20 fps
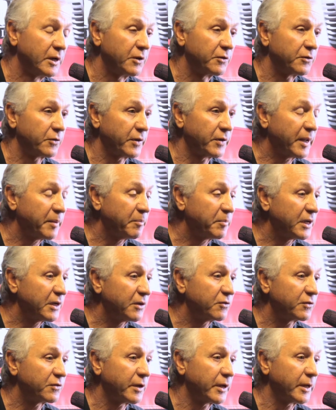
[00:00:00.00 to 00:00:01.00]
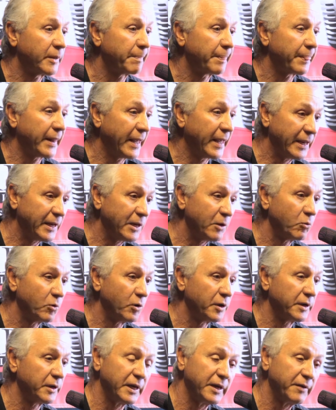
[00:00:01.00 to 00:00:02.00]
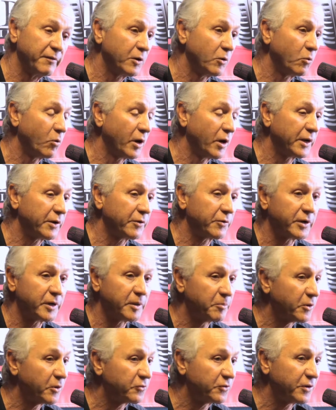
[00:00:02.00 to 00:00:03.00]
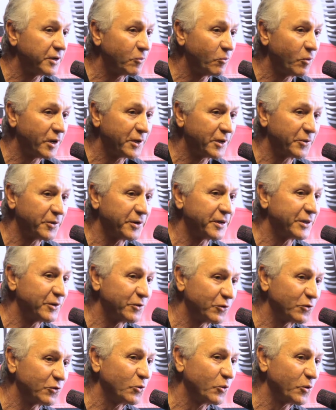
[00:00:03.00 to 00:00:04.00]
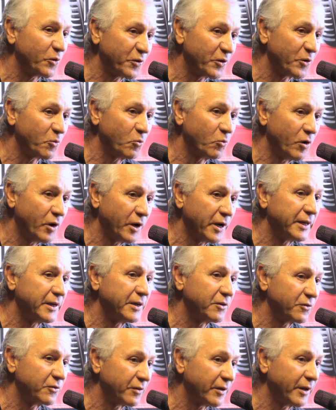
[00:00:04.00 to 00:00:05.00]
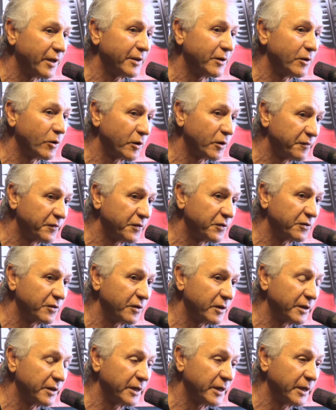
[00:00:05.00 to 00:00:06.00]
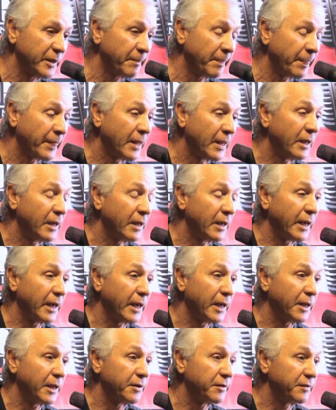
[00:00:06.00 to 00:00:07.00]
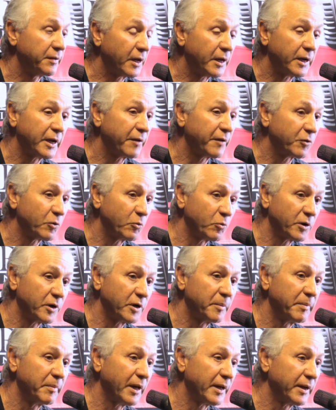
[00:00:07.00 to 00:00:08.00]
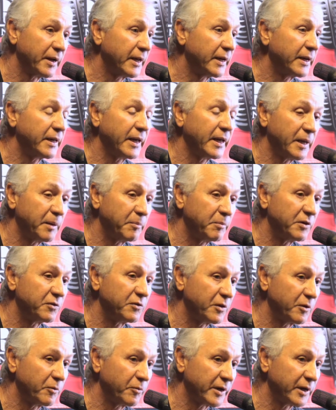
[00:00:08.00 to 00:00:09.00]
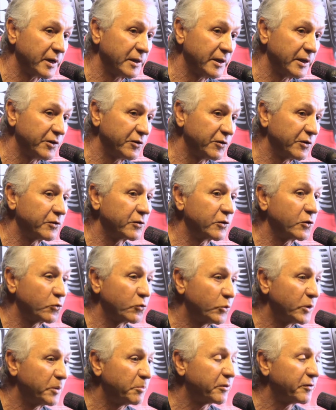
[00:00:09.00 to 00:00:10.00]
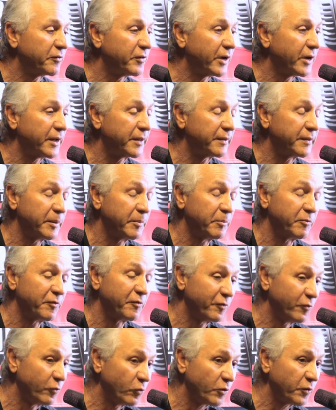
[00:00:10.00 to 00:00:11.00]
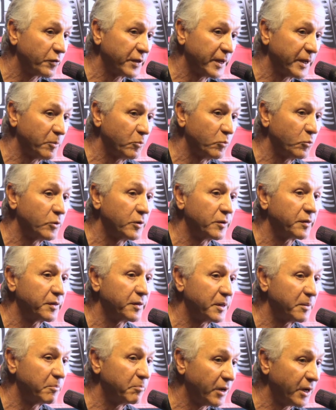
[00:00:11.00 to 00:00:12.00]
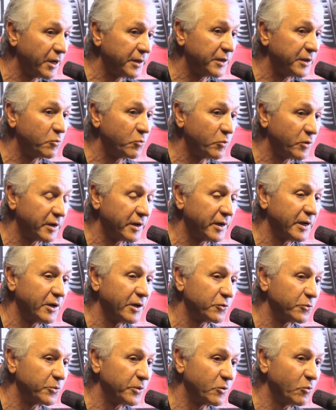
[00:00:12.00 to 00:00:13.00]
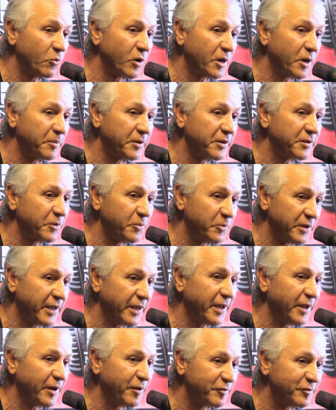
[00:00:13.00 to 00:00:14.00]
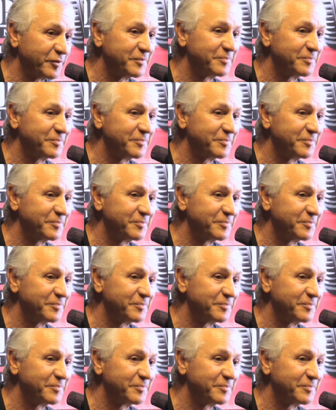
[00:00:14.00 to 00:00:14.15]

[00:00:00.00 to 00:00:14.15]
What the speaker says: So that means that anyone, even a winery, a boutique winery, can store their wine inside our facility and not have to worry about any ABC regulations because we provide them for them with the bonded warehouse requirement that we have.